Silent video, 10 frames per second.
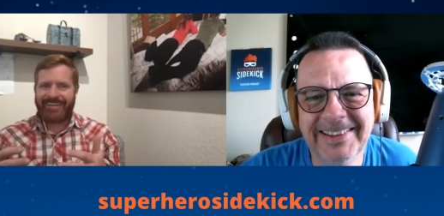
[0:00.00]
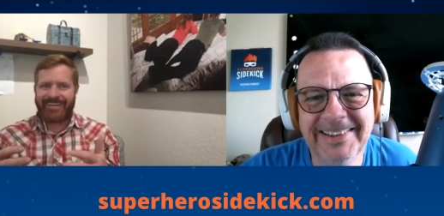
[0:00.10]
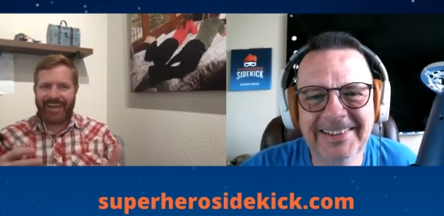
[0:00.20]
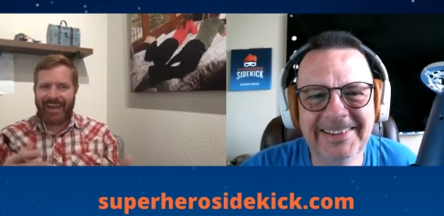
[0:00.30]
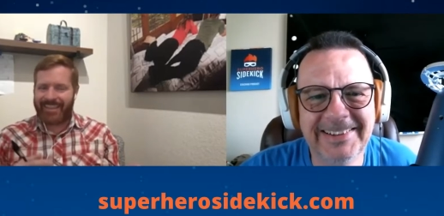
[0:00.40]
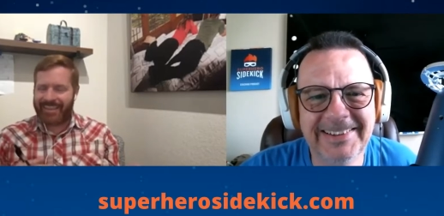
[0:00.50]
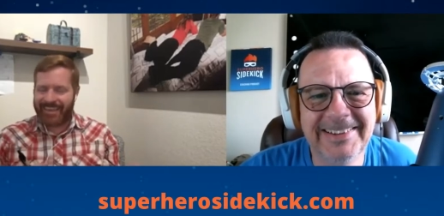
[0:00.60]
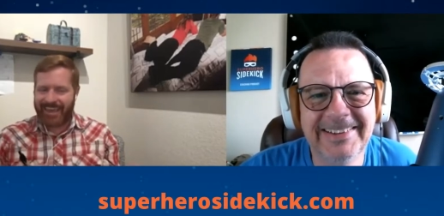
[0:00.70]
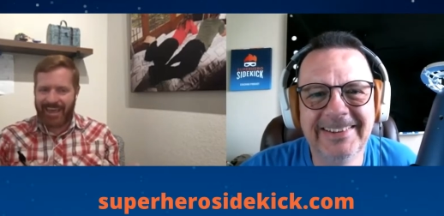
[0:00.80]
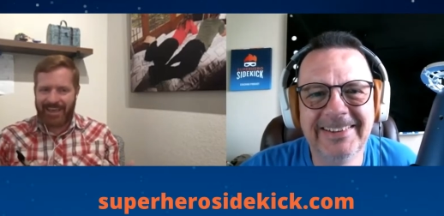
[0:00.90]
Speaker 1: yeah and the
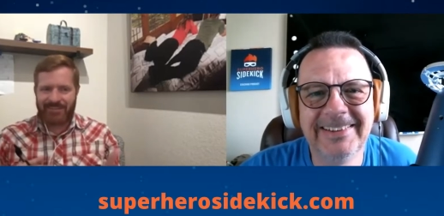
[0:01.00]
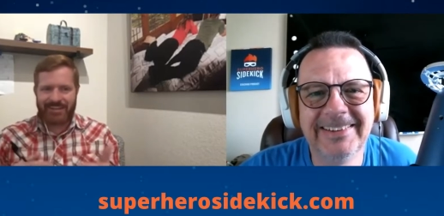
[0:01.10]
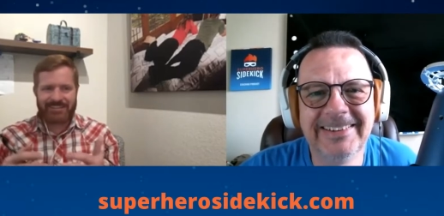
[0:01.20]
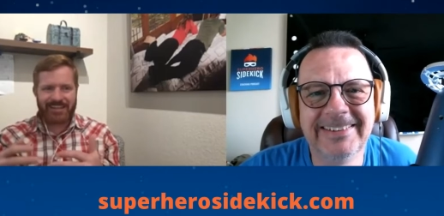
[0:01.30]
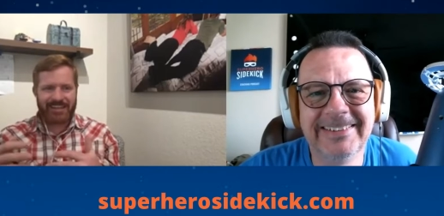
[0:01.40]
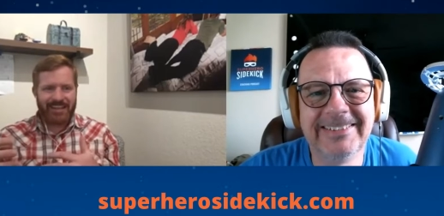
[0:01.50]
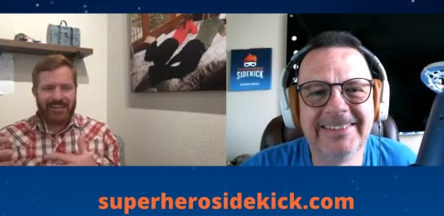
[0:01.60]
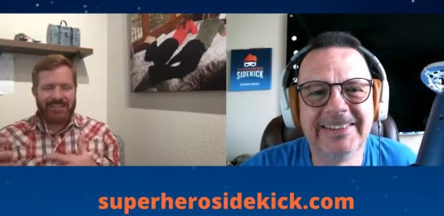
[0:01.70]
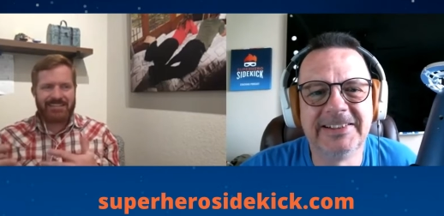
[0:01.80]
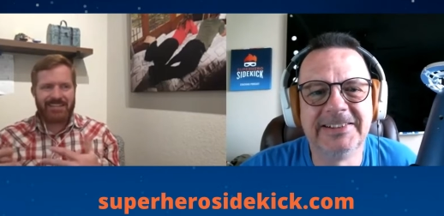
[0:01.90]
game and it's like
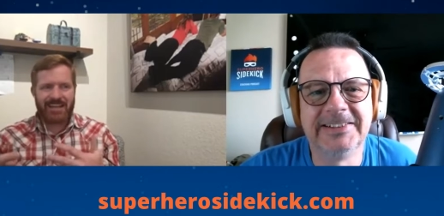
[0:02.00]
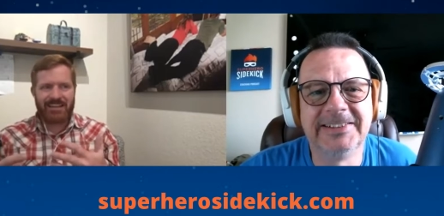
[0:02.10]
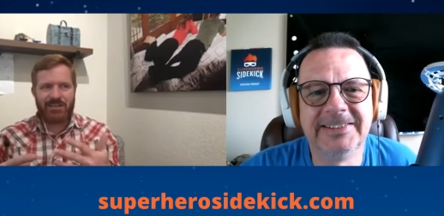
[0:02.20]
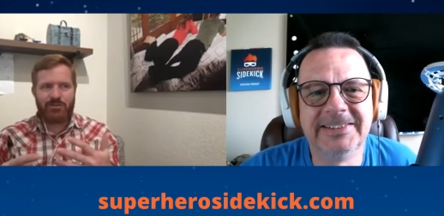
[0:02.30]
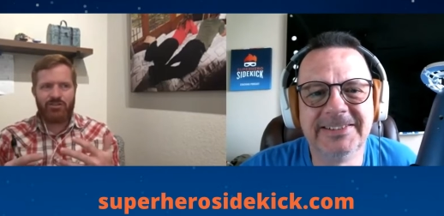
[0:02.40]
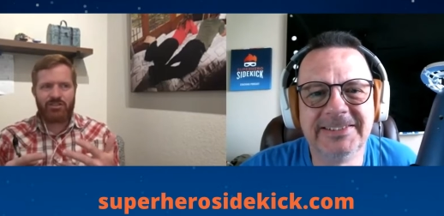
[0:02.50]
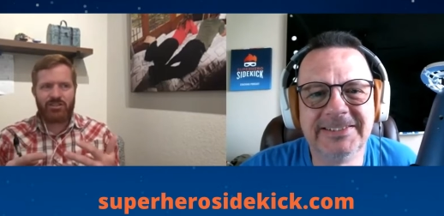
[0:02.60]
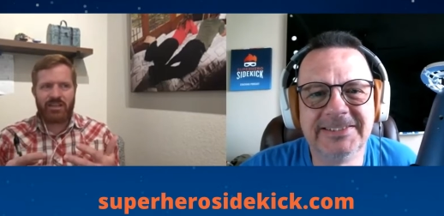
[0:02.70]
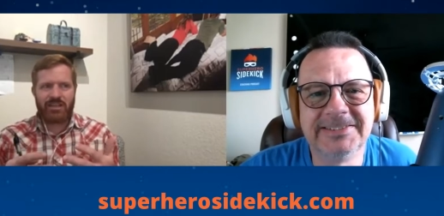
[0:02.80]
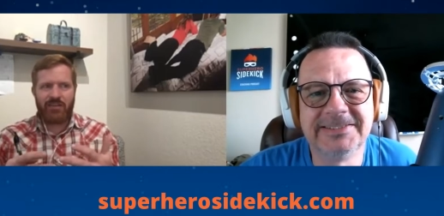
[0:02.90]
suddenly you've just
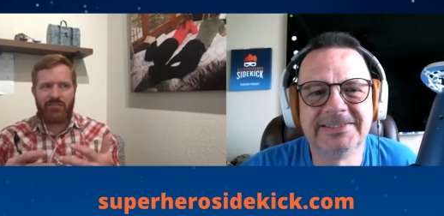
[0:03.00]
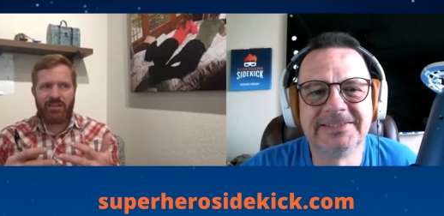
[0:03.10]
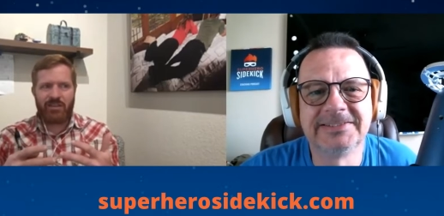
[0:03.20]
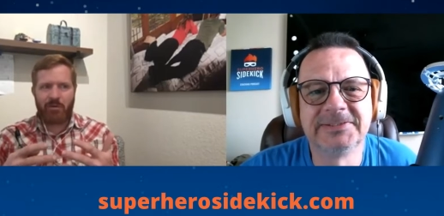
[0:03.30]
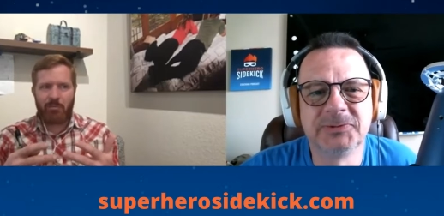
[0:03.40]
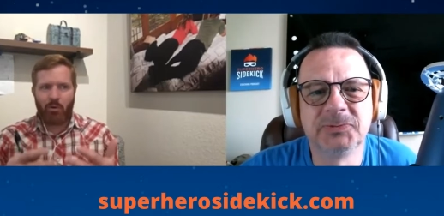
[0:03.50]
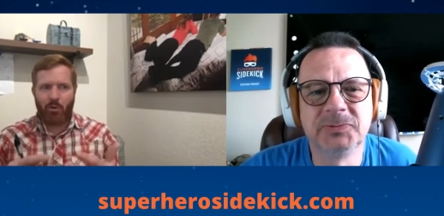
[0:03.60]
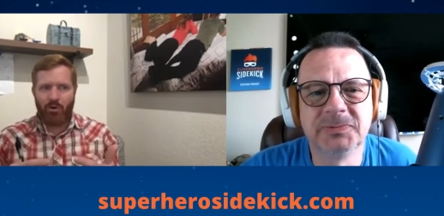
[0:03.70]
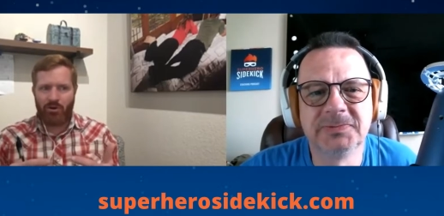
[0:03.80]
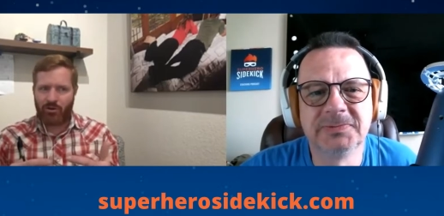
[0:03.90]
given them a
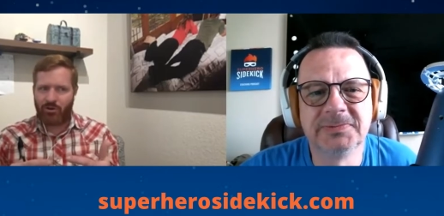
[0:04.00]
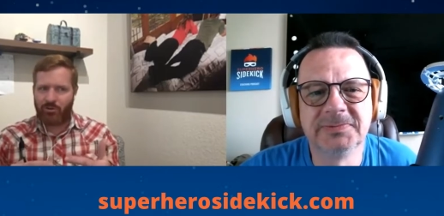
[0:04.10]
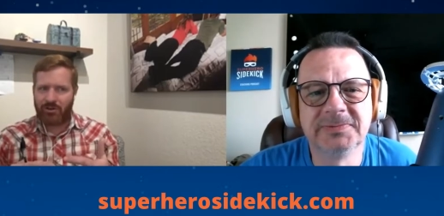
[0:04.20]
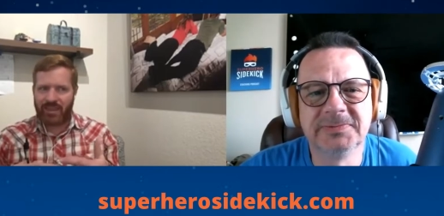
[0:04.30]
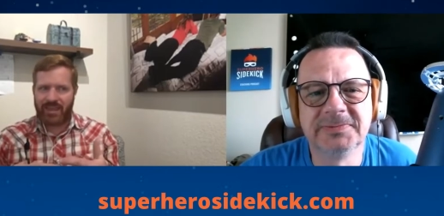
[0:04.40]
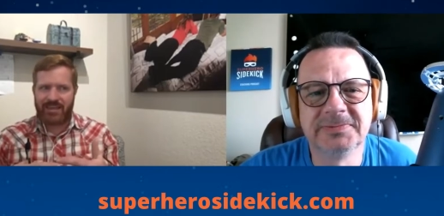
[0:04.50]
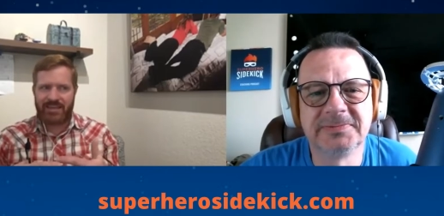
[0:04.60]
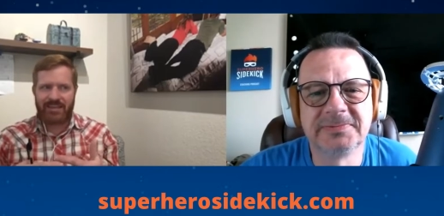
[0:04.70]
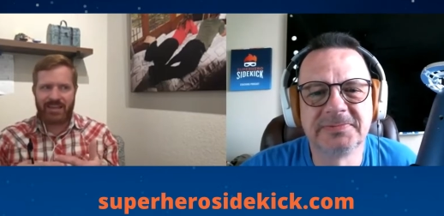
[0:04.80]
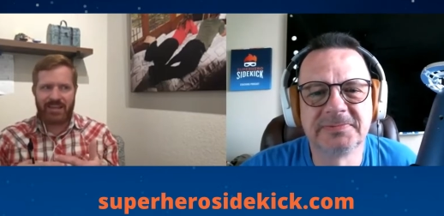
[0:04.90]
portal where they
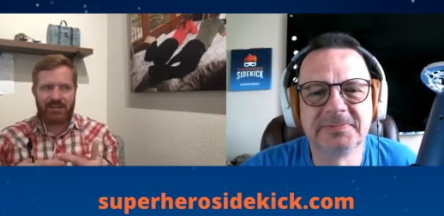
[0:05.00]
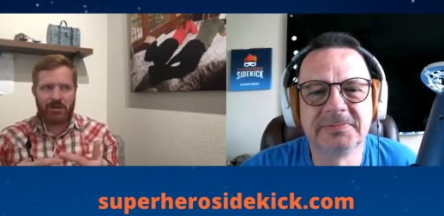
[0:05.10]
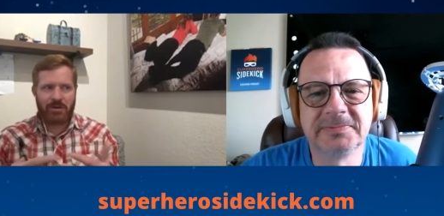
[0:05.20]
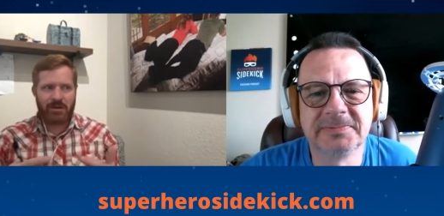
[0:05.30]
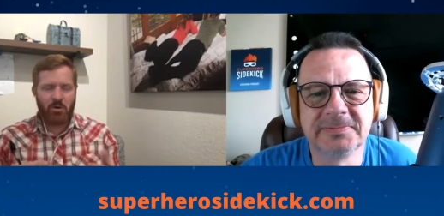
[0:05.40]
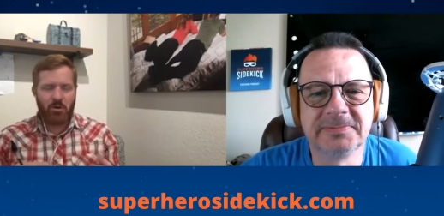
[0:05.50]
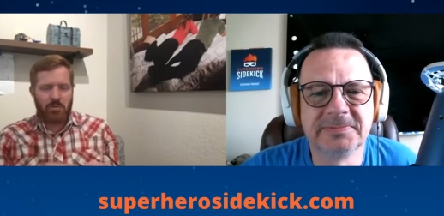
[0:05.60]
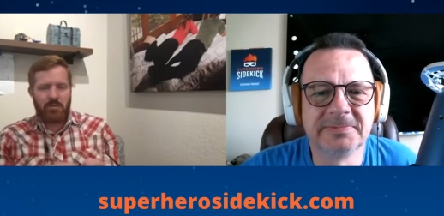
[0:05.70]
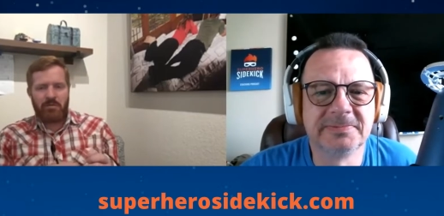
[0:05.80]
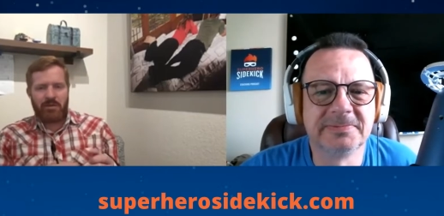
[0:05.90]
can then quick oh
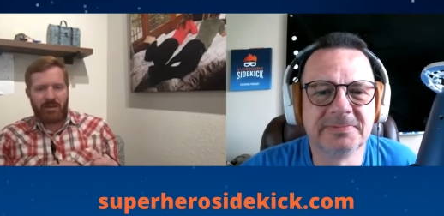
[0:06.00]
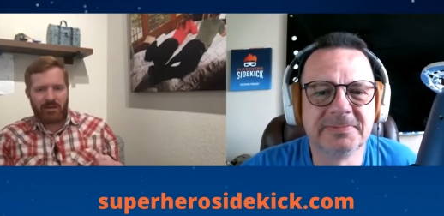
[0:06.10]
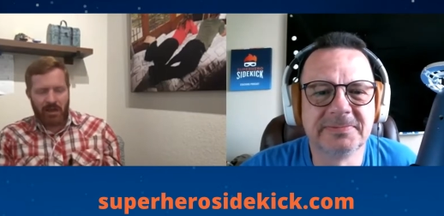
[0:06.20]
maybe I,